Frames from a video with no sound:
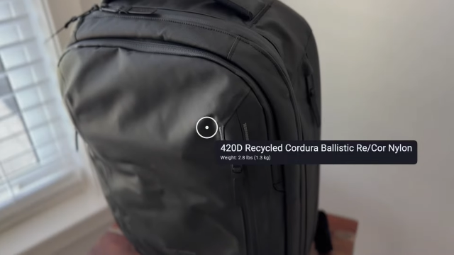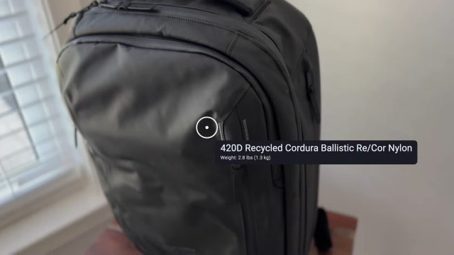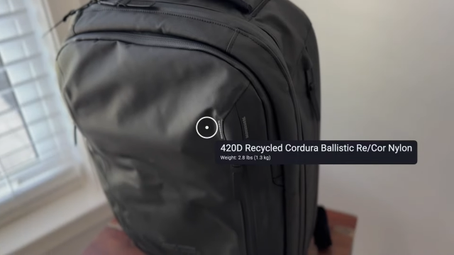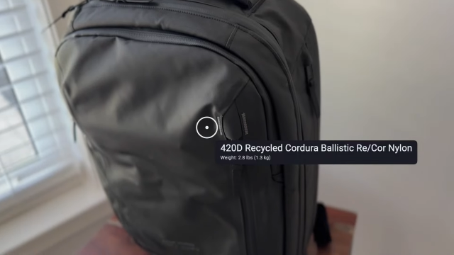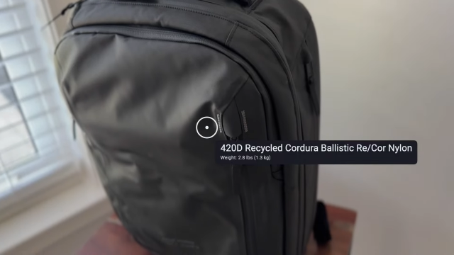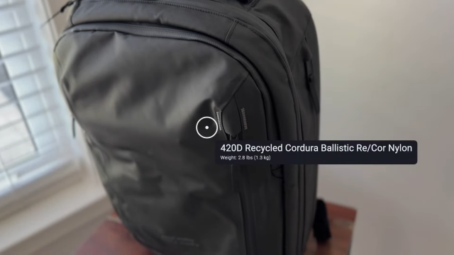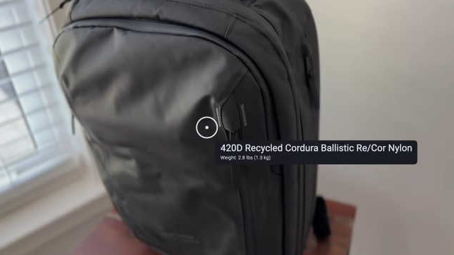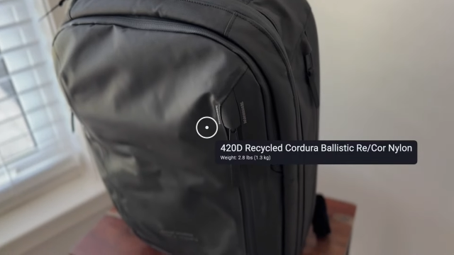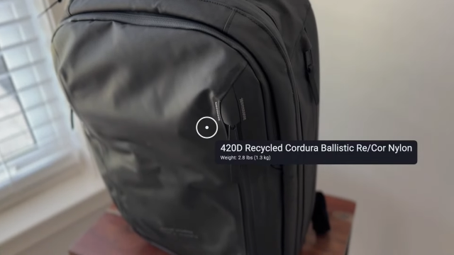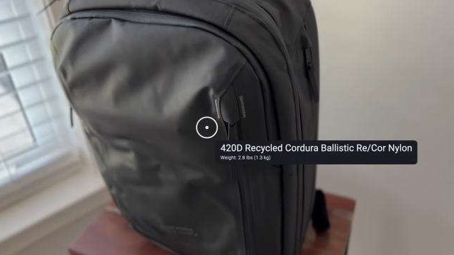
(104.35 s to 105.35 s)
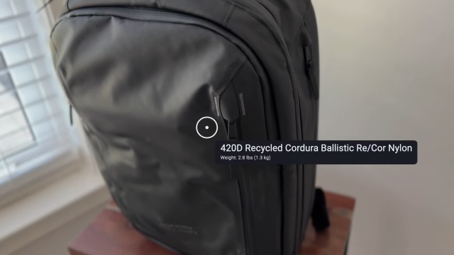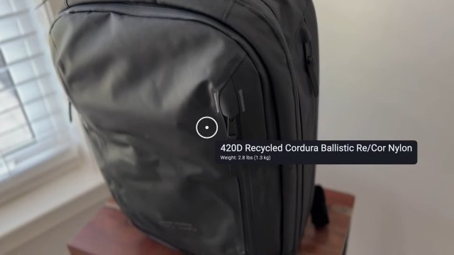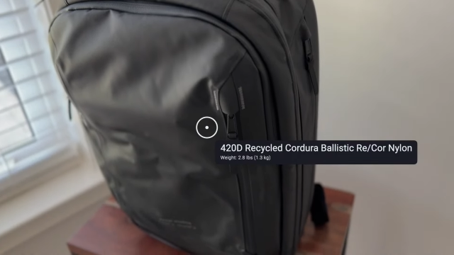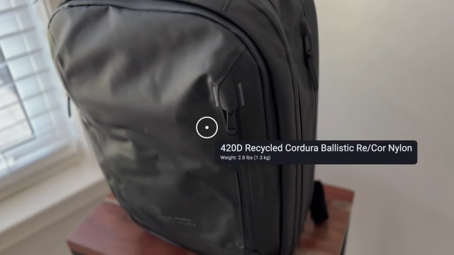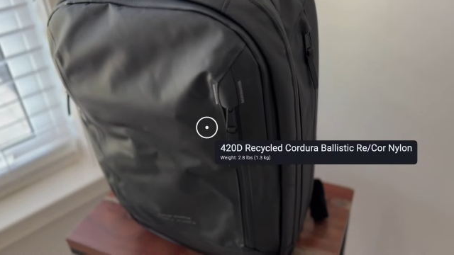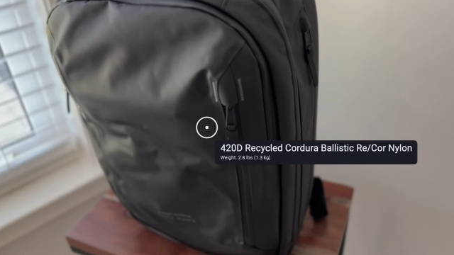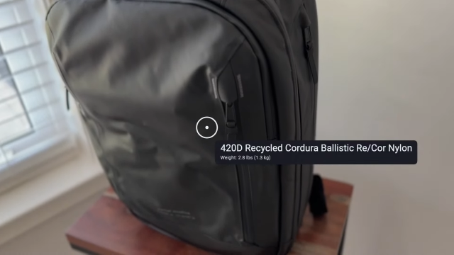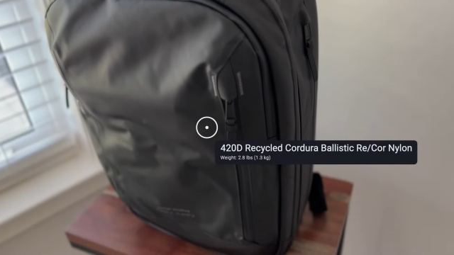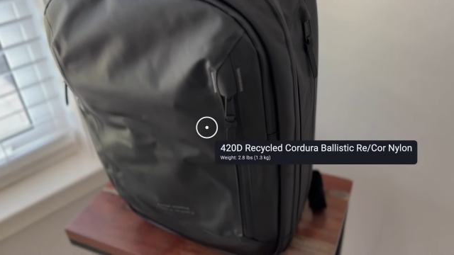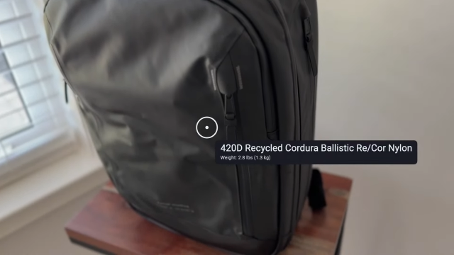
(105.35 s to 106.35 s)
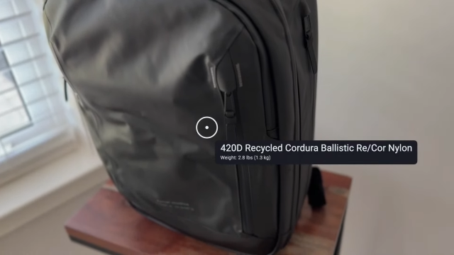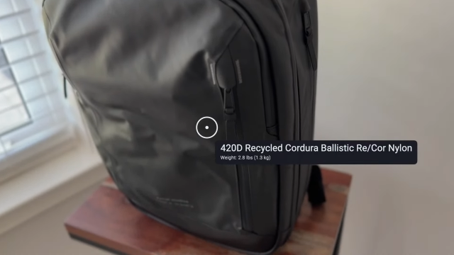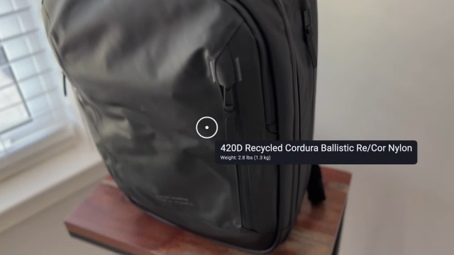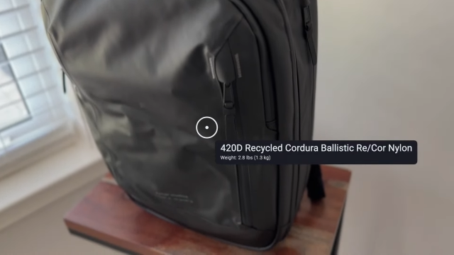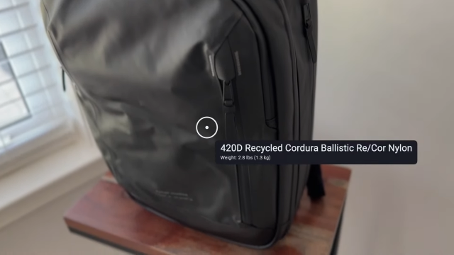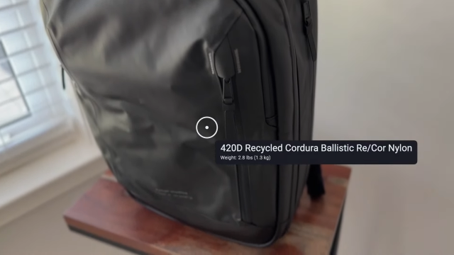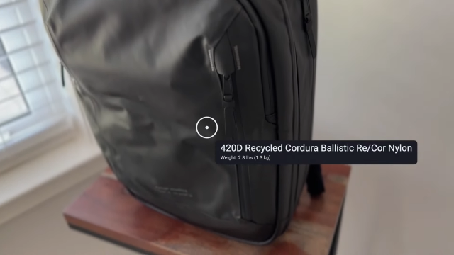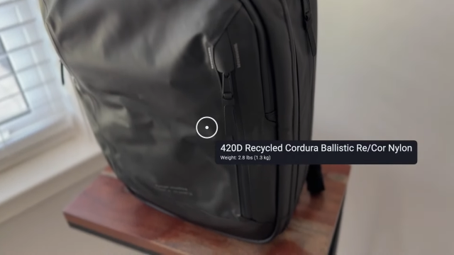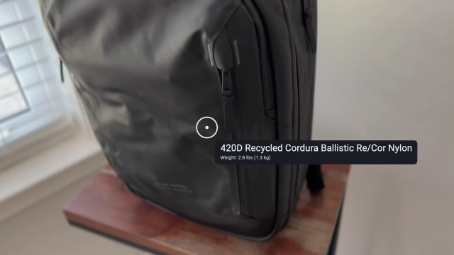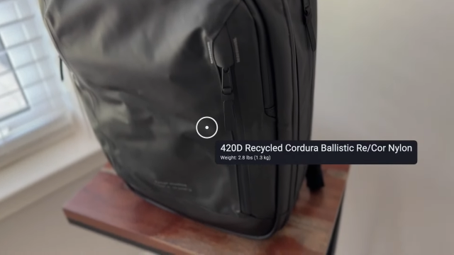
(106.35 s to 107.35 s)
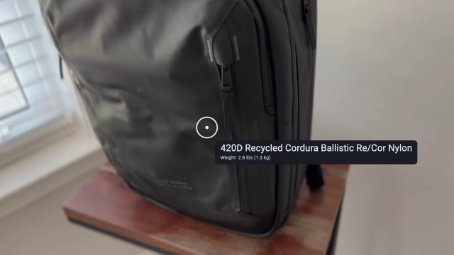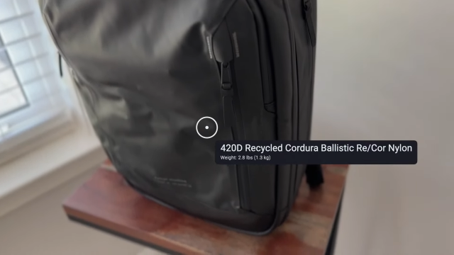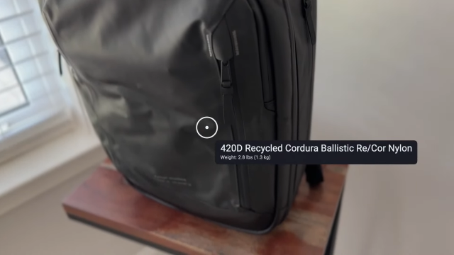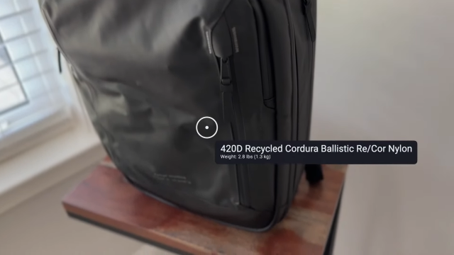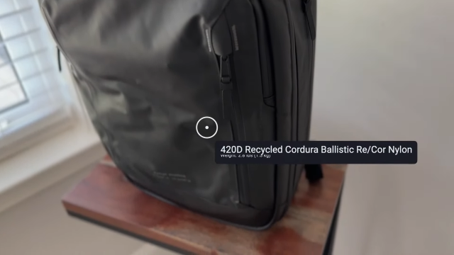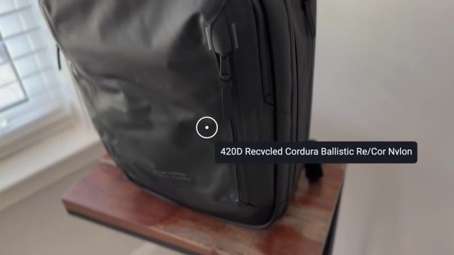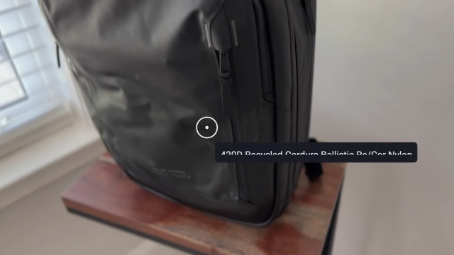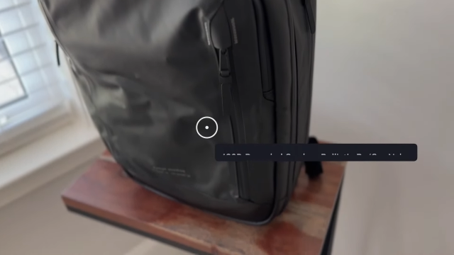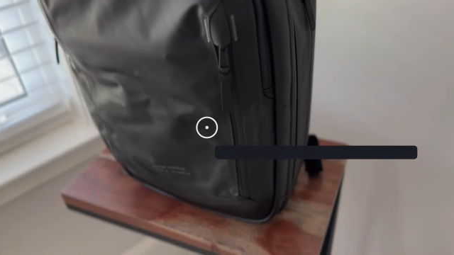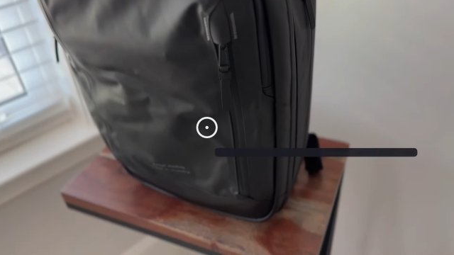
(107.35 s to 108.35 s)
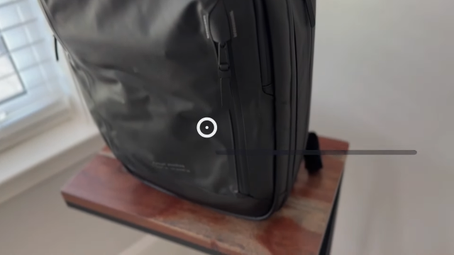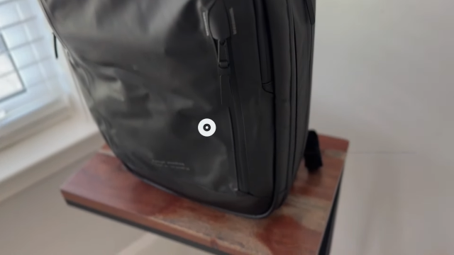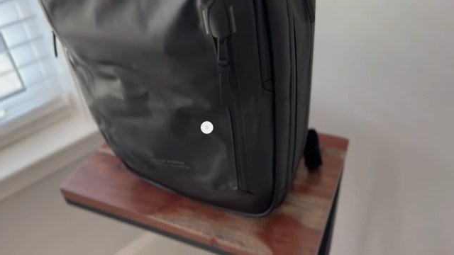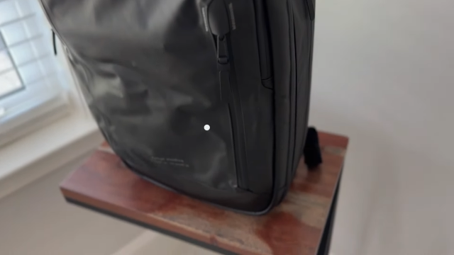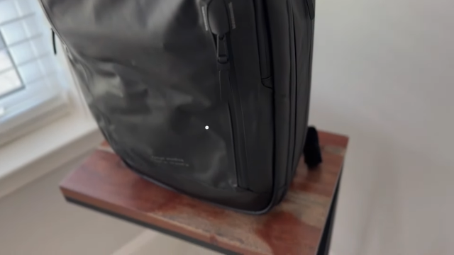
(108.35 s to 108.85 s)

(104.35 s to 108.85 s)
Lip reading: [unreadable: no face in view]